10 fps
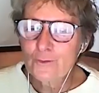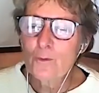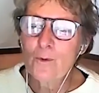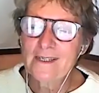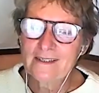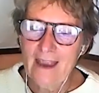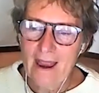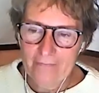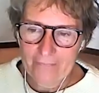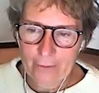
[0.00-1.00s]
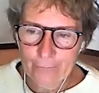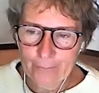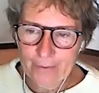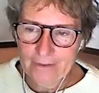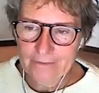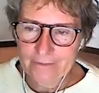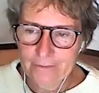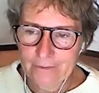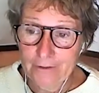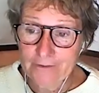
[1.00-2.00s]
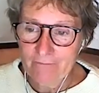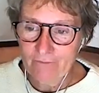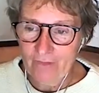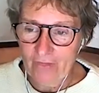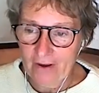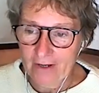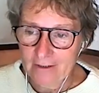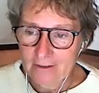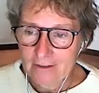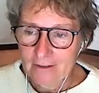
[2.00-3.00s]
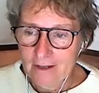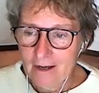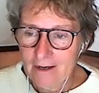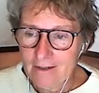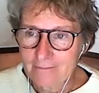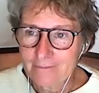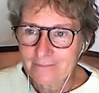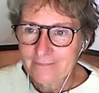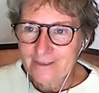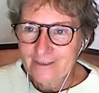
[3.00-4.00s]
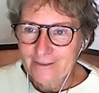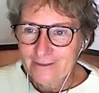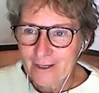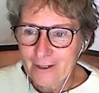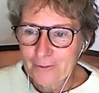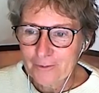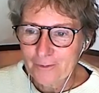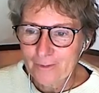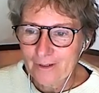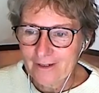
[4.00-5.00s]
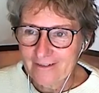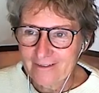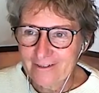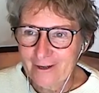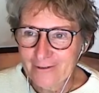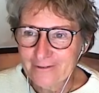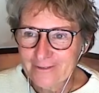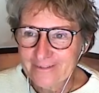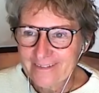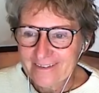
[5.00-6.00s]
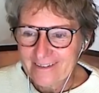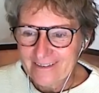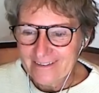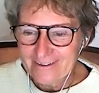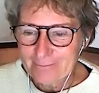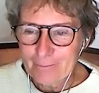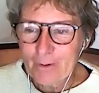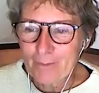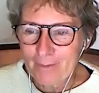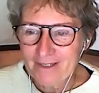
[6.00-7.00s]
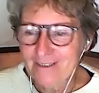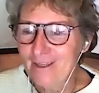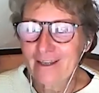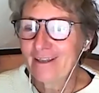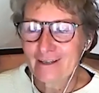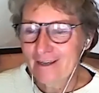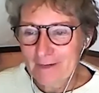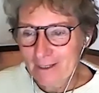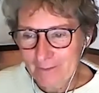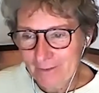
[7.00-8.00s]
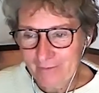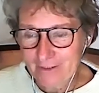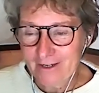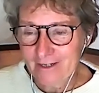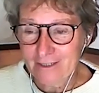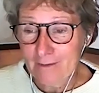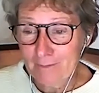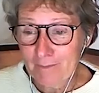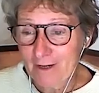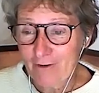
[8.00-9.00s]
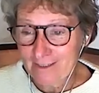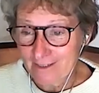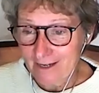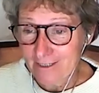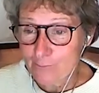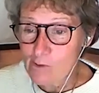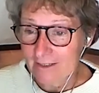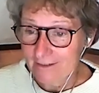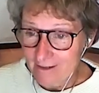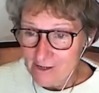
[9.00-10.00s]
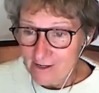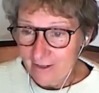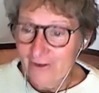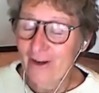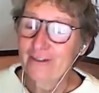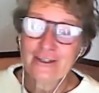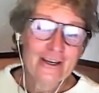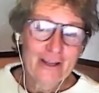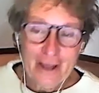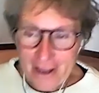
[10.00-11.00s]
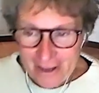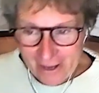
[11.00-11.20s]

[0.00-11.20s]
you always get the odd person who knows everything. Um, so uh, you know the problem is that a little bit of uncertainty. I mean, my grandson is one, you know,